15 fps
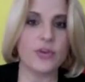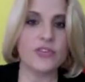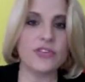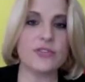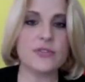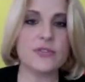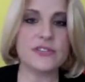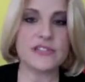there
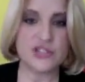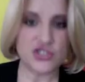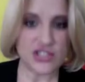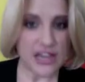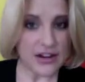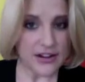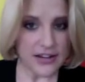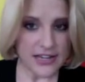was a
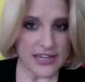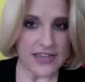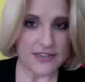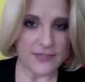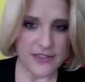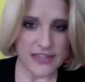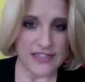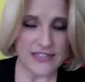charity
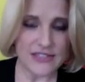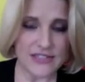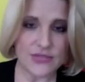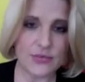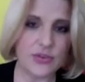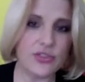event with